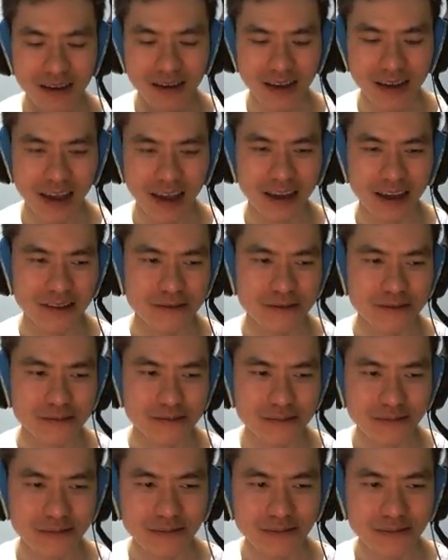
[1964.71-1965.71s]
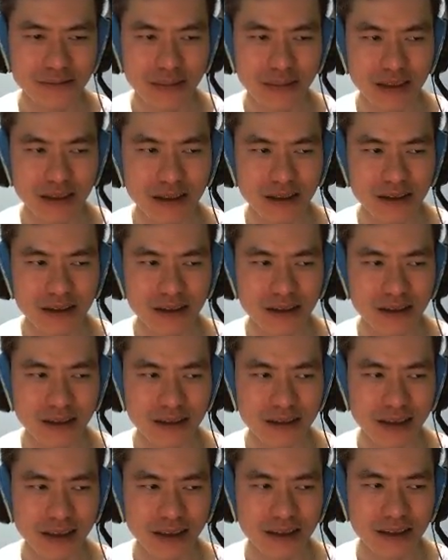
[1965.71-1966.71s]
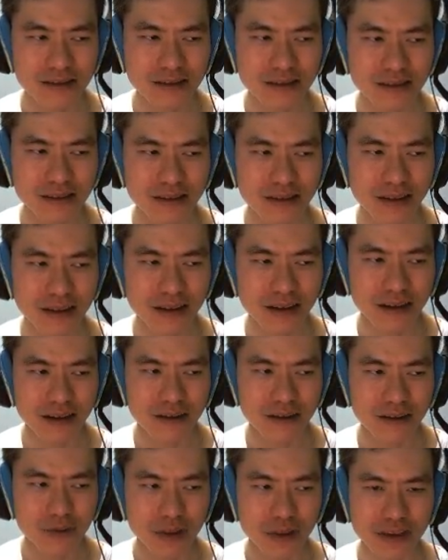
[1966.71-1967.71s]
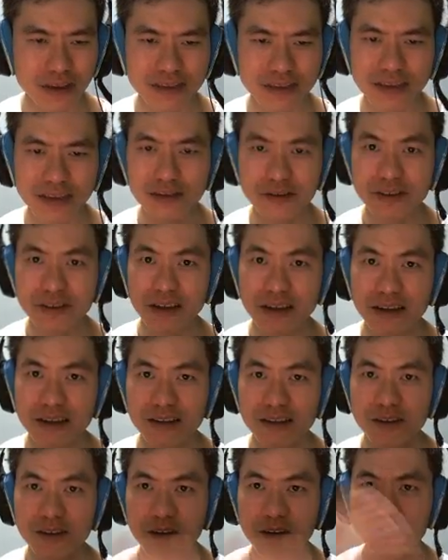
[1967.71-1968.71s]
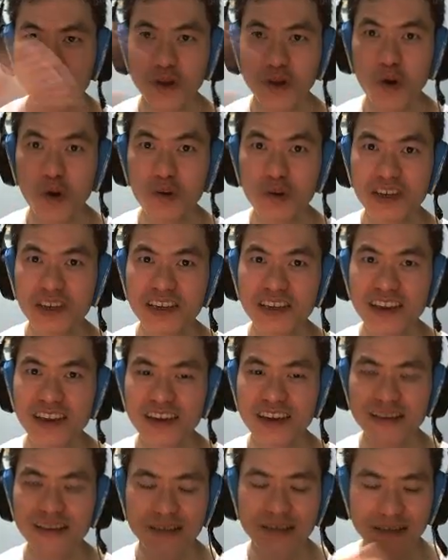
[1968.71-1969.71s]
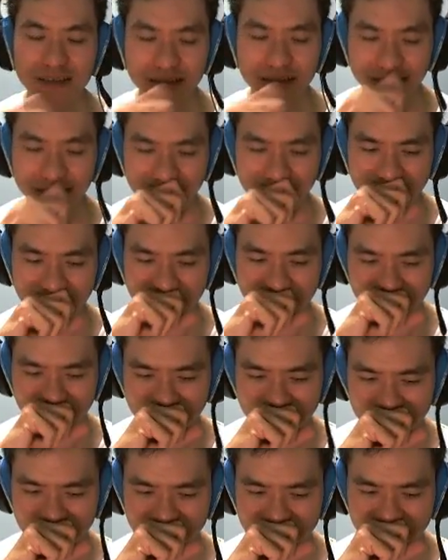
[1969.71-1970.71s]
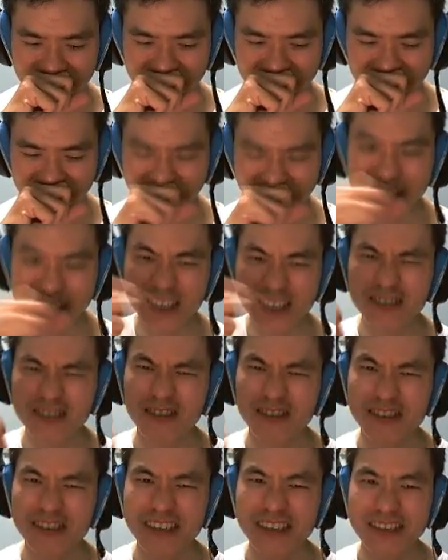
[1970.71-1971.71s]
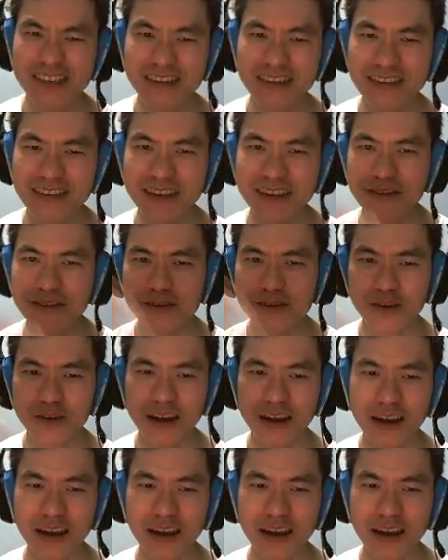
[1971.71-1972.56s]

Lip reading: And then with Cassandra, it's like no healing. But I just got Cassandra, so I